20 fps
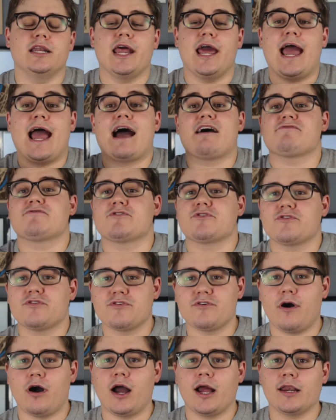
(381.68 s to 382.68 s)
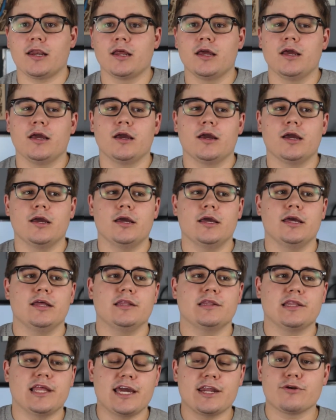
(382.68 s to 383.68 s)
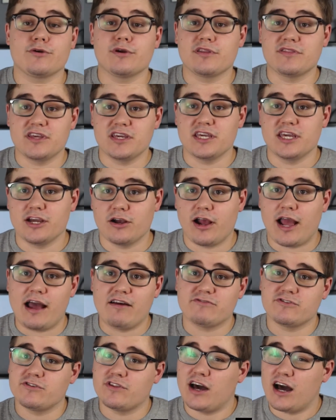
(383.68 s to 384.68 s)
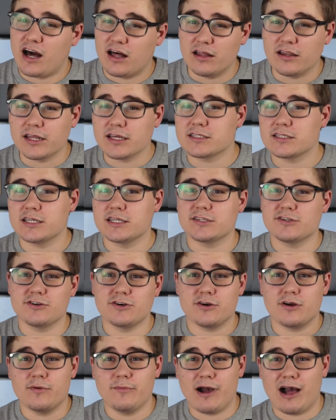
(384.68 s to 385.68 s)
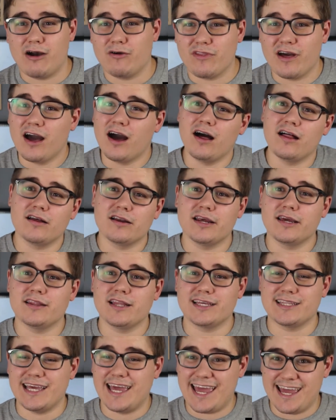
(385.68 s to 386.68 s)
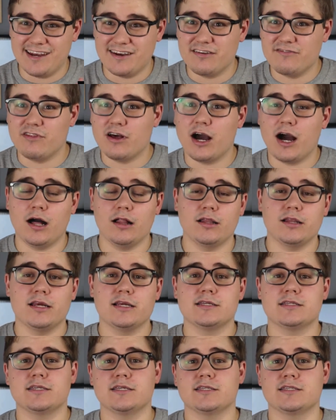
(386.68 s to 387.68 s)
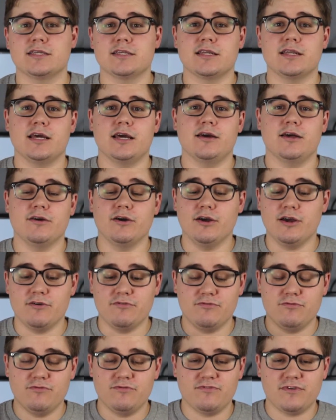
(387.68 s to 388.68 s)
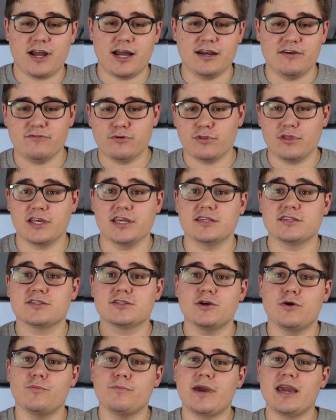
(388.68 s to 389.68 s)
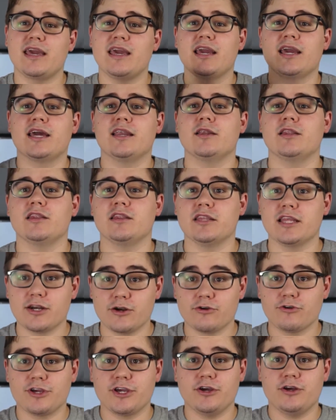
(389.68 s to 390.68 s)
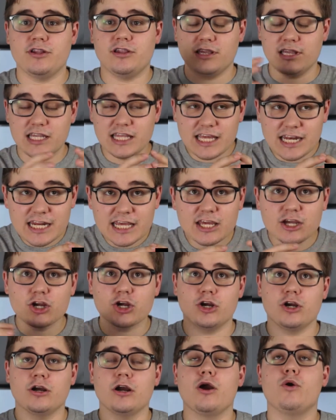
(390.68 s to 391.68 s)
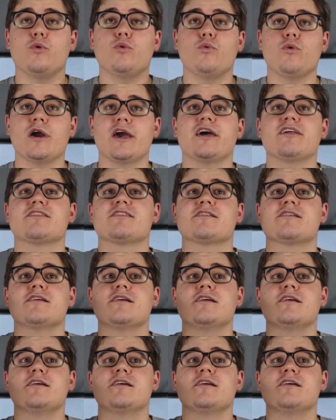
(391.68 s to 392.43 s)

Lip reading: afterthought later in the year after the holiday season or about the holiday, like the end of the holiday season of kind of release. So making it linear with